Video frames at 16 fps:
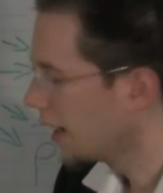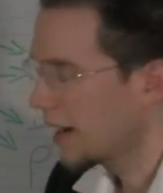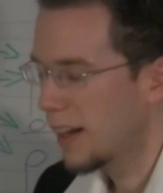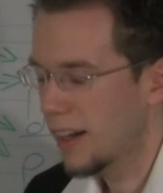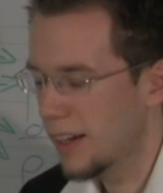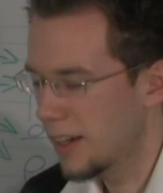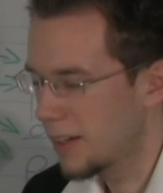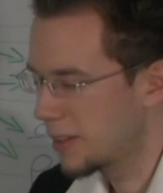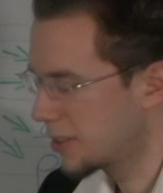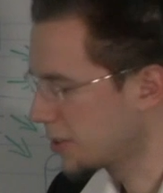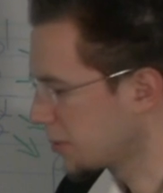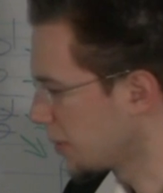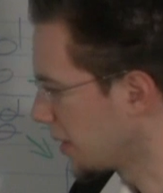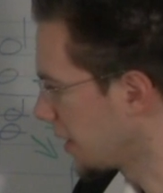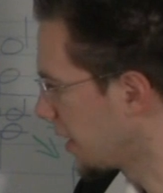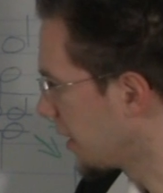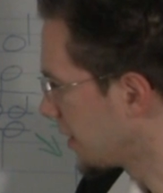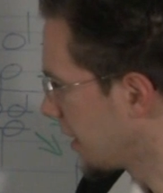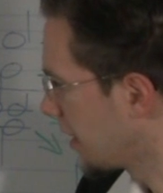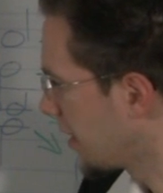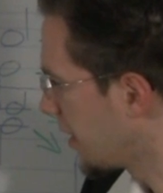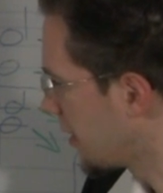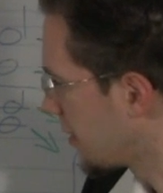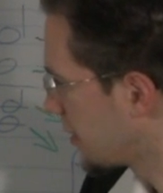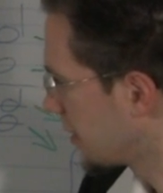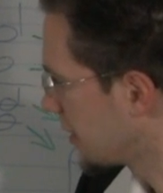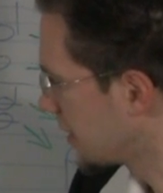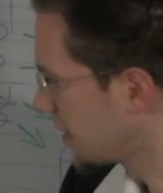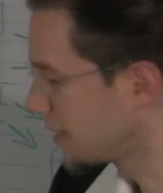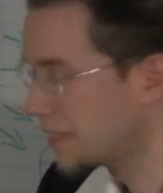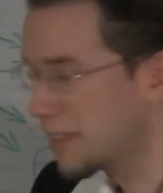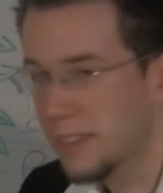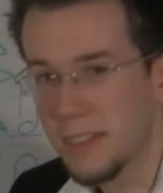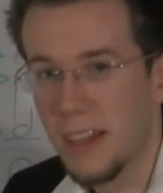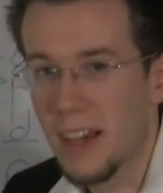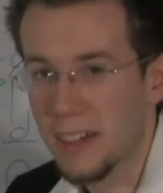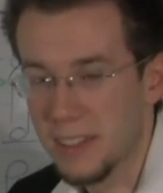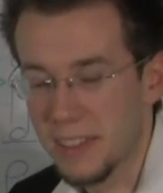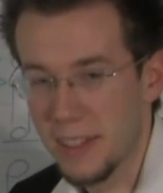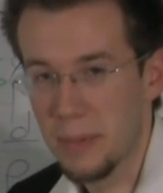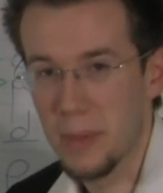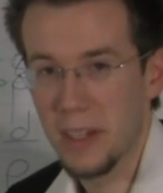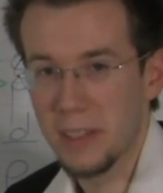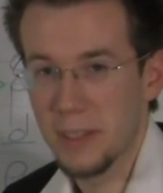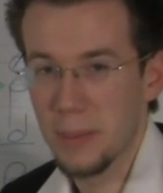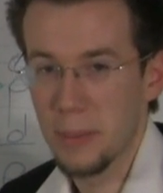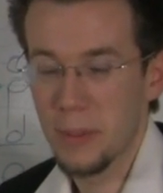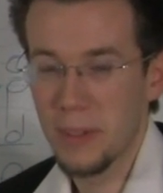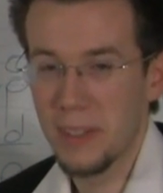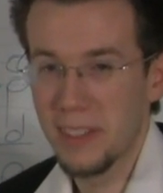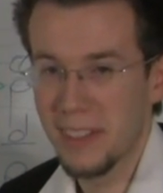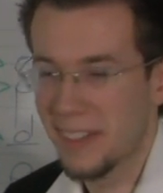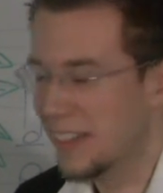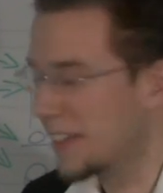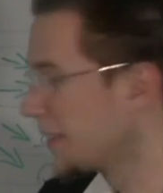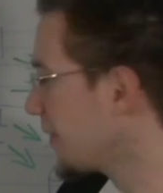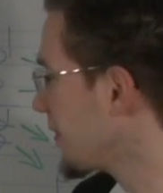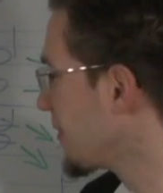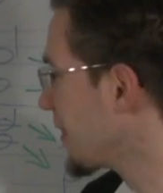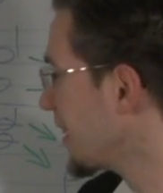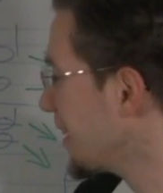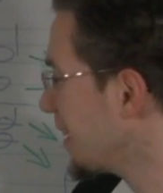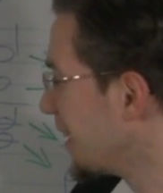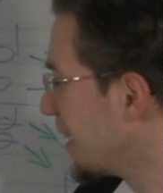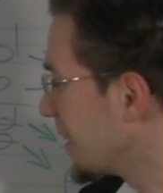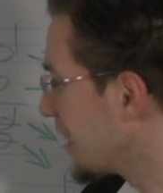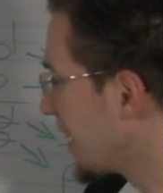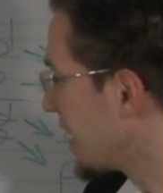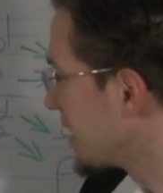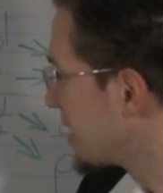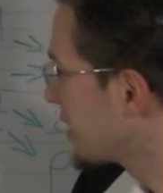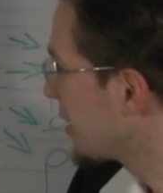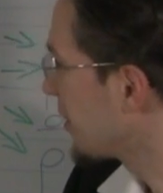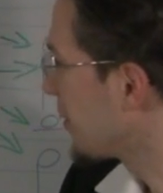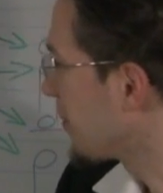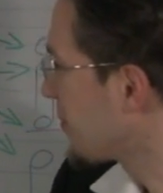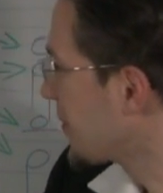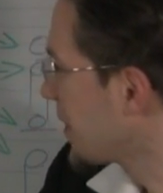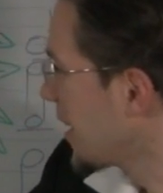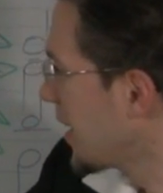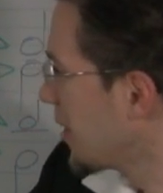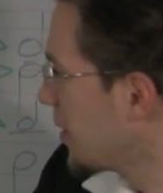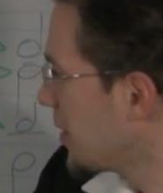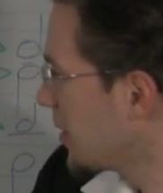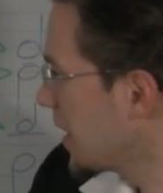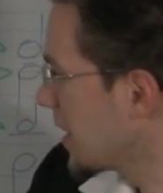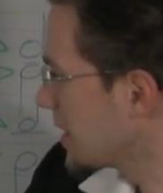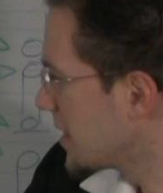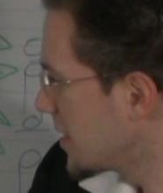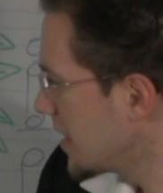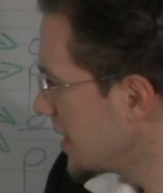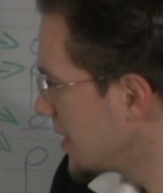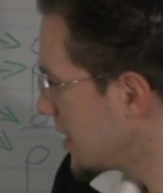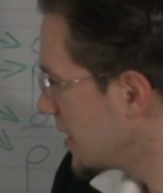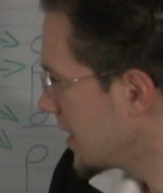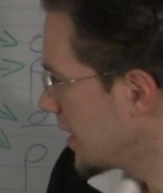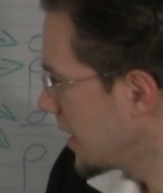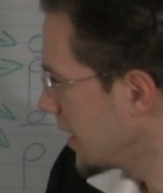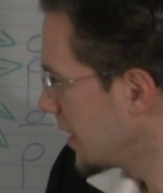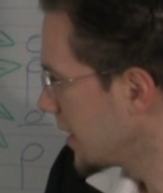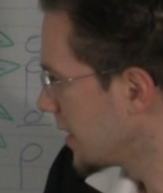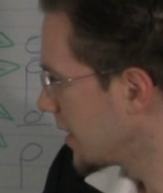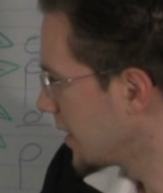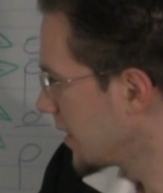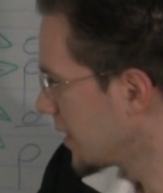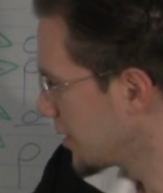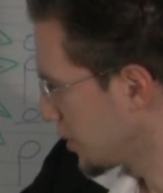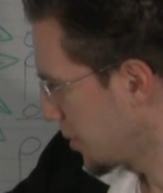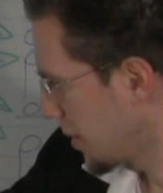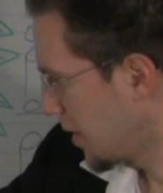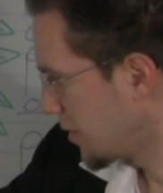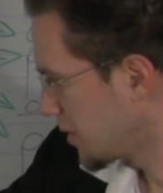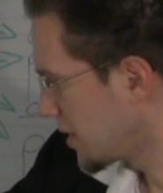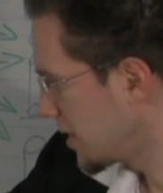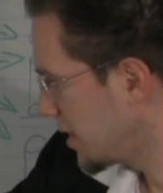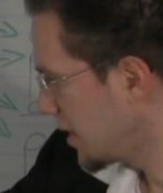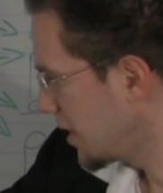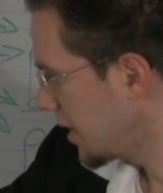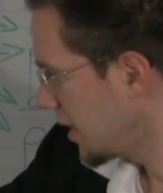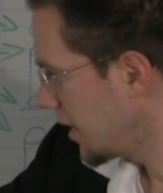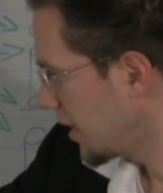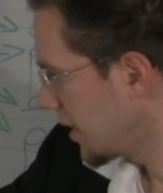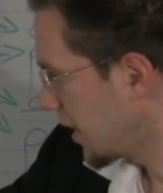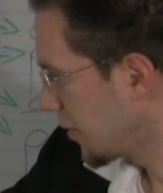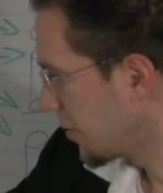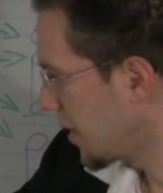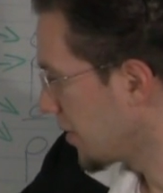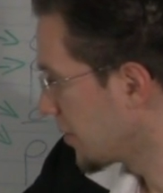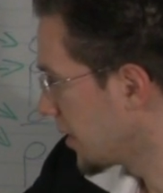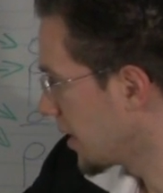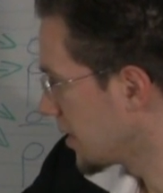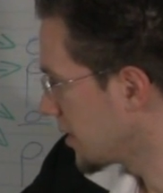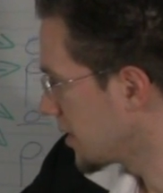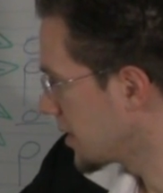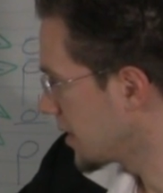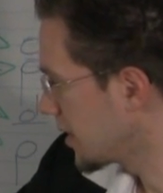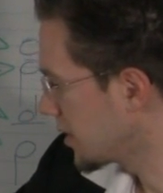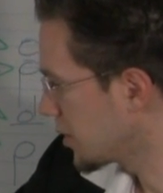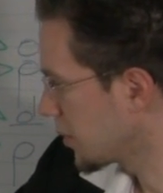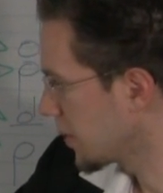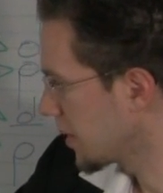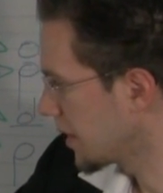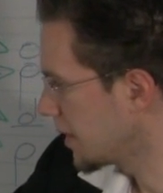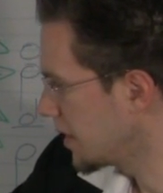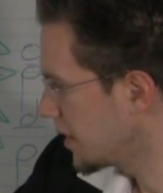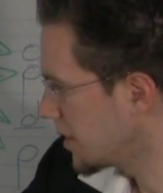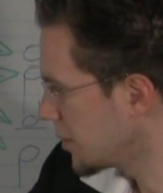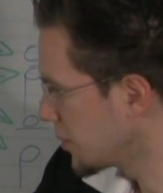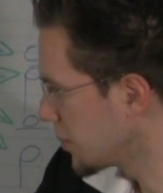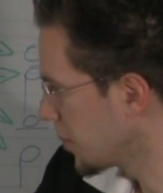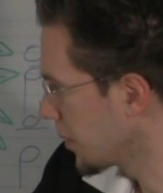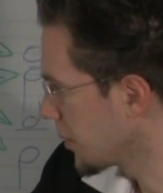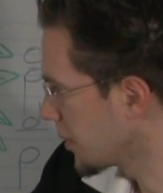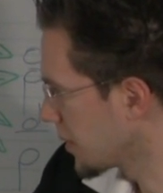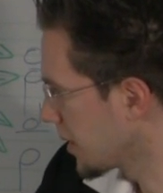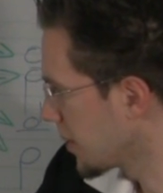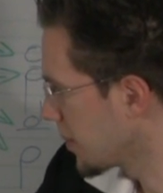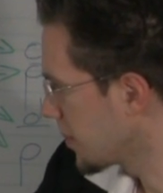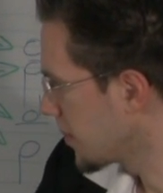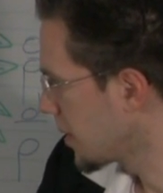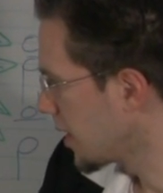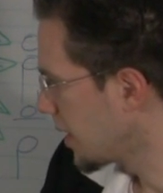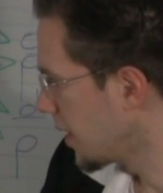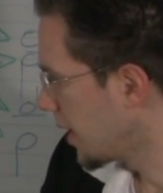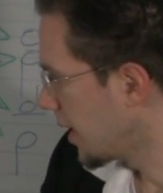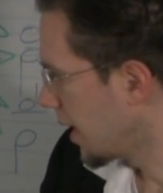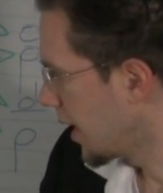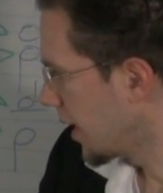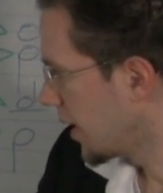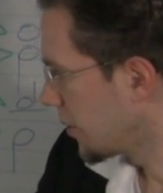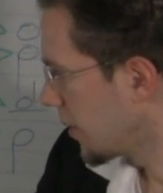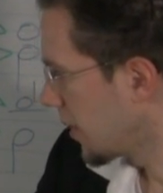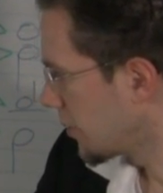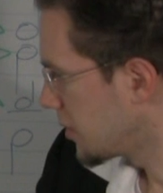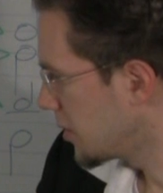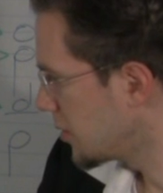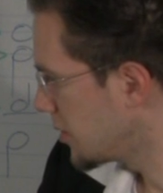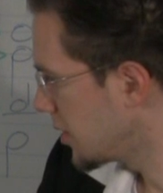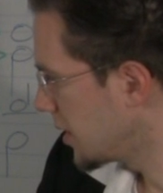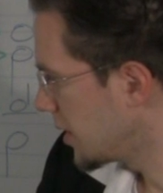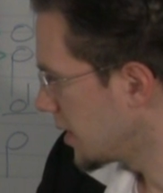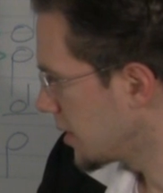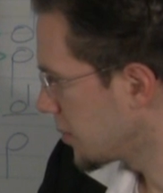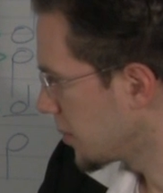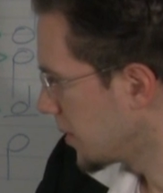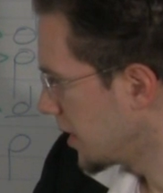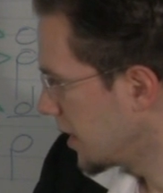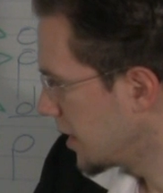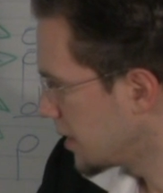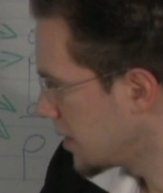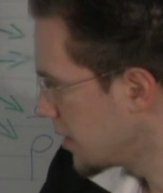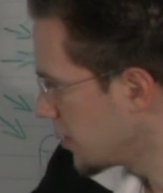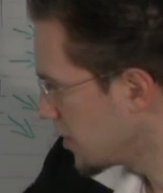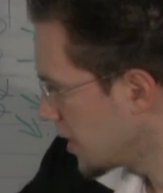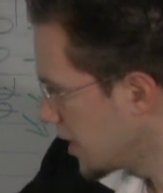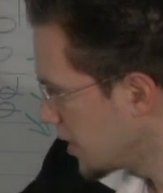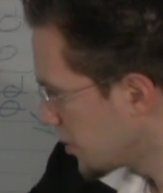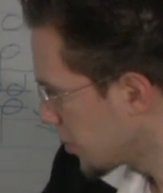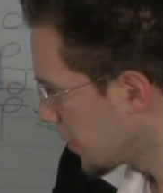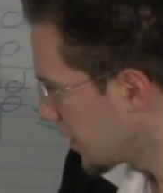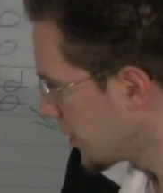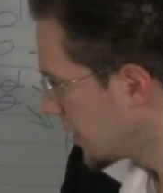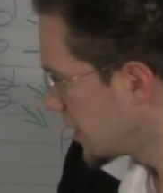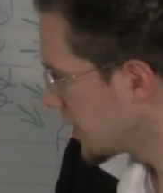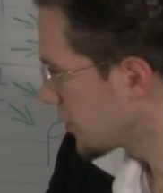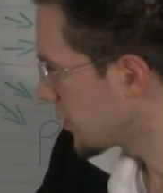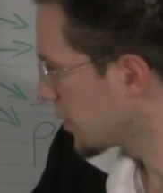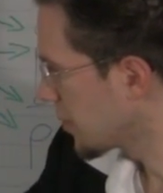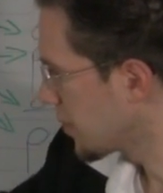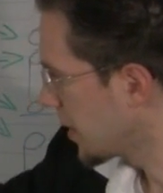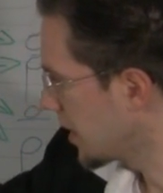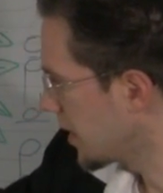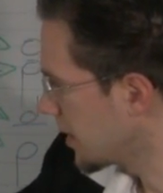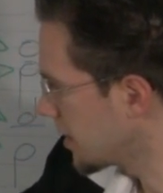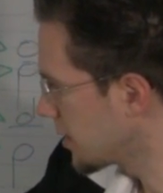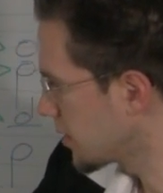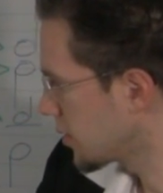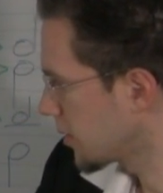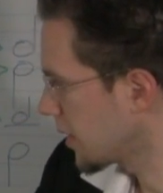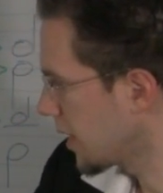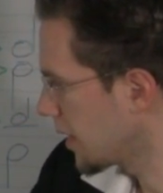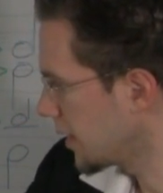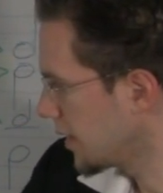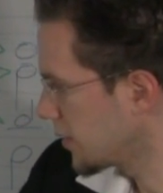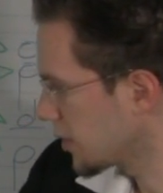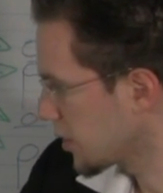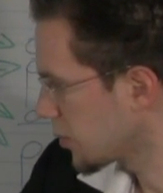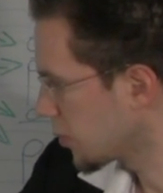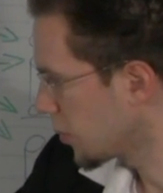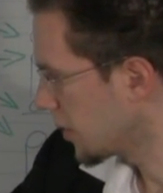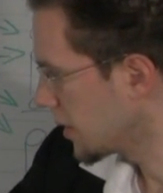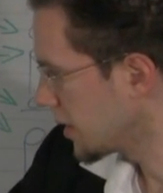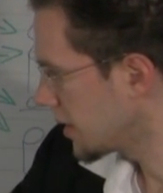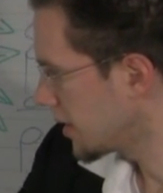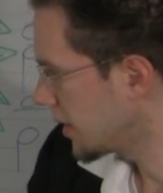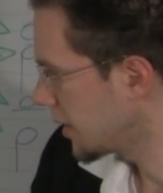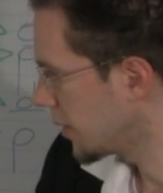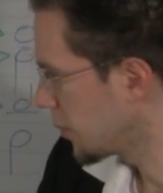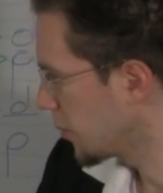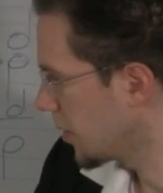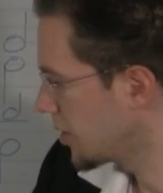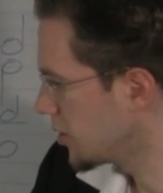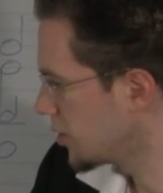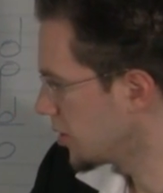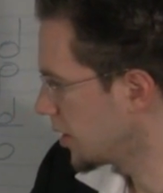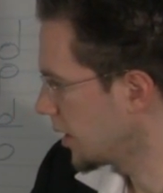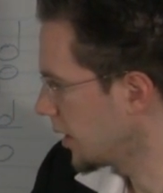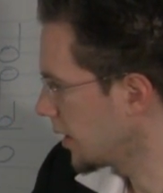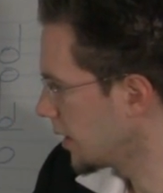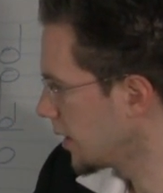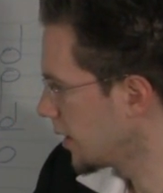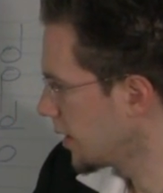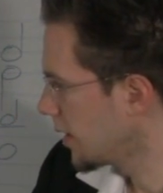I just want to cut that off and actually get back to the point here. Okay, so we've got C, C, so we have C and we have another C, so we're going to need to use both of them, and we have 2 Gs. We need to use each one of these for the bass, so that leaves us 1 C and 1 G.